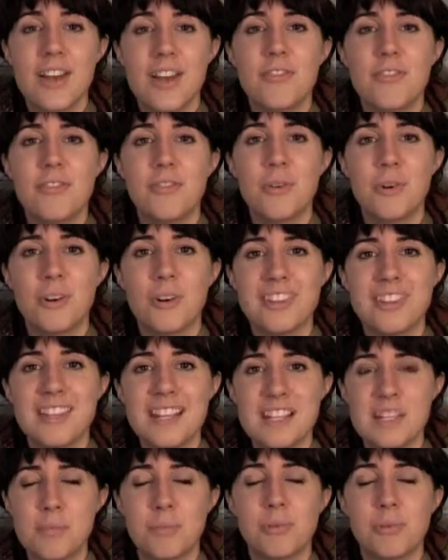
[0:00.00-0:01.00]
for
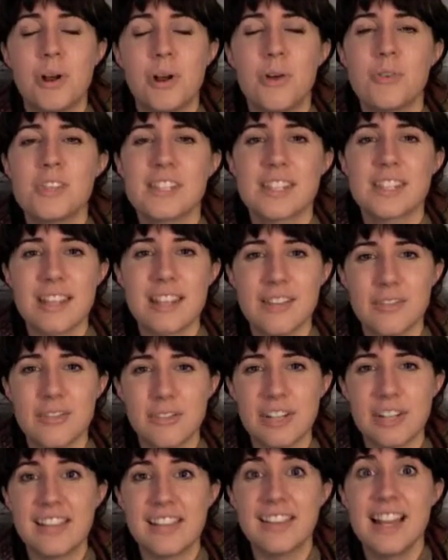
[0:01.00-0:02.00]
these
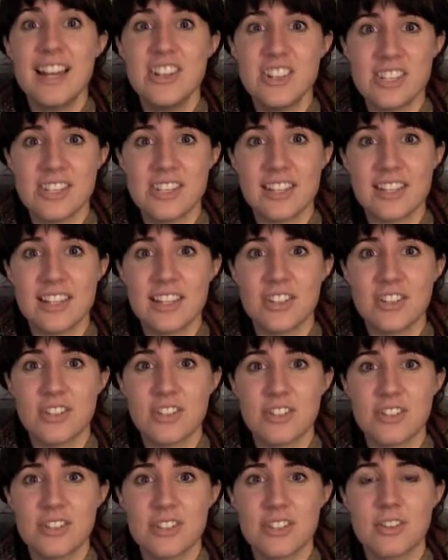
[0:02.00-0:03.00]
pro-slavery
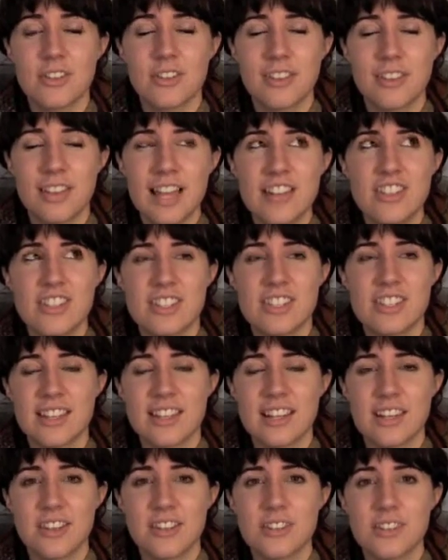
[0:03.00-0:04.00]
legislators
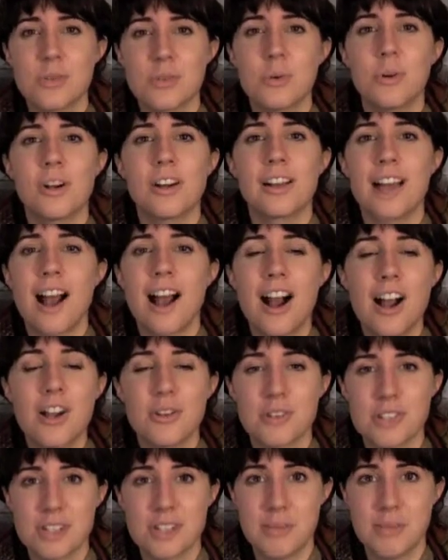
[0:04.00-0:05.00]
or
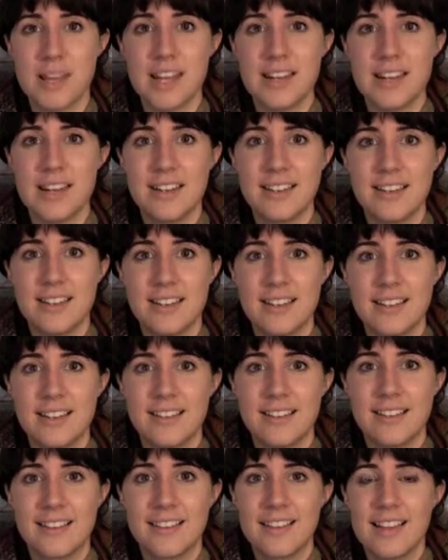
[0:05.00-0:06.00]
congressmen.
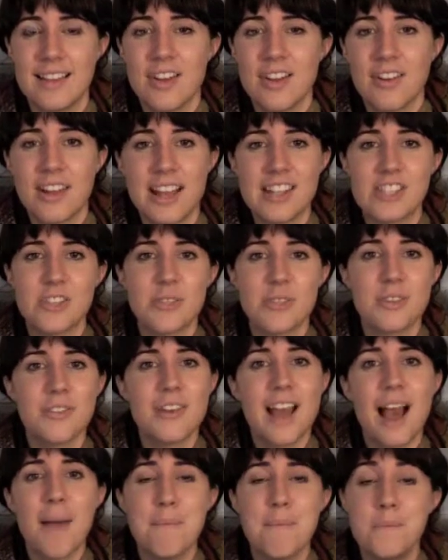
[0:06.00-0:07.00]
Okay, so they're
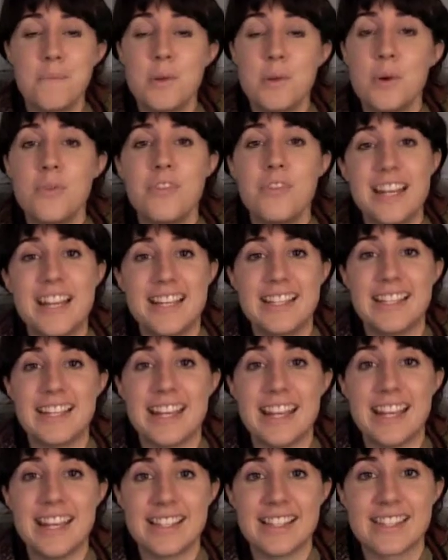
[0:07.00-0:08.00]
not moving to
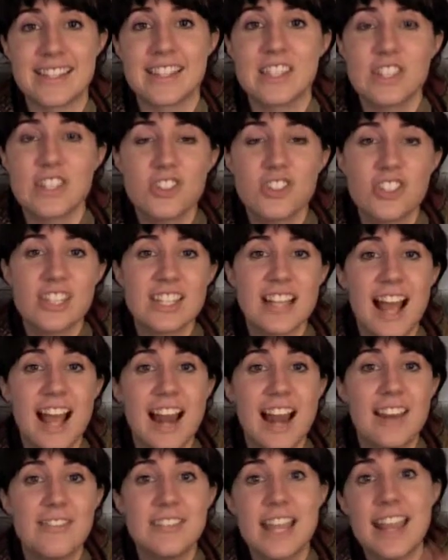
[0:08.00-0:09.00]
Kansas, they're just kind
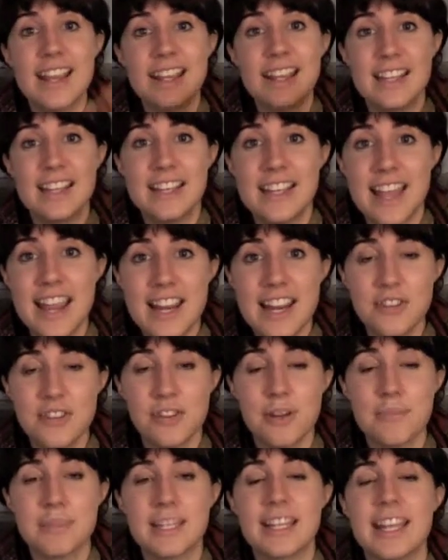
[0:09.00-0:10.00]
of taking a day
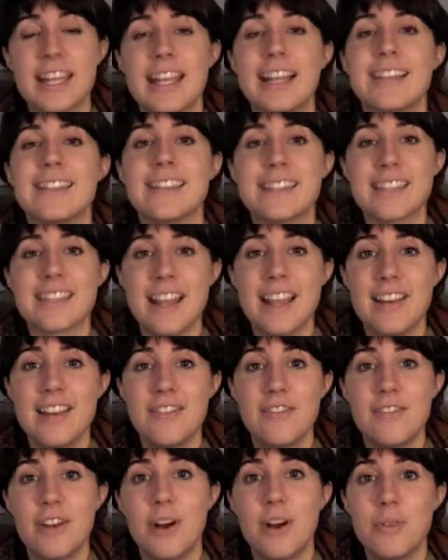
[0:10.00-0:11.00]
trip to Kansas and
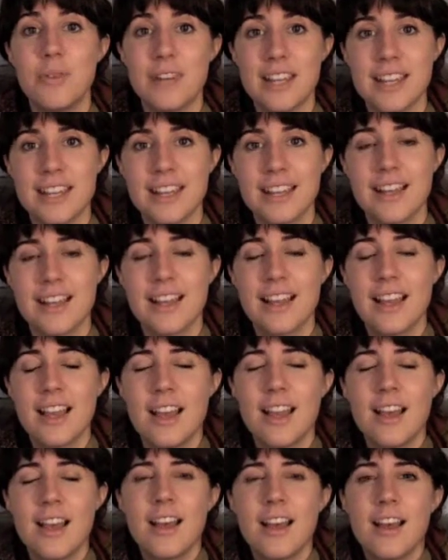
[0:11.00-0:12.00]
voting.
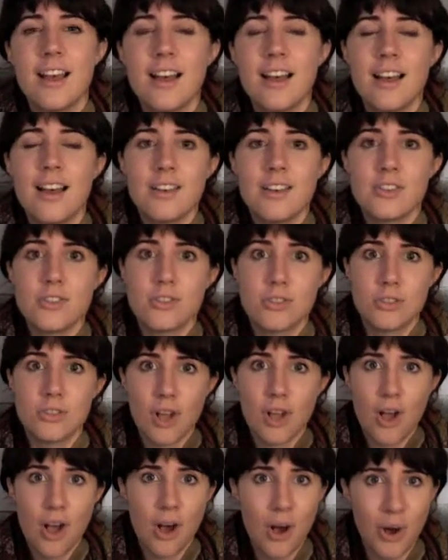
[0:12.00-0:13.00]

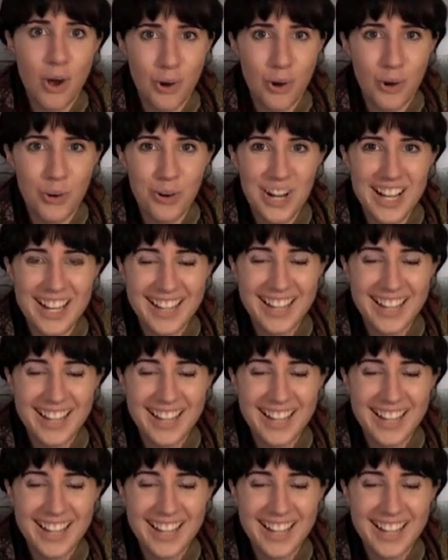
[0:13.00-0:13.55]
So,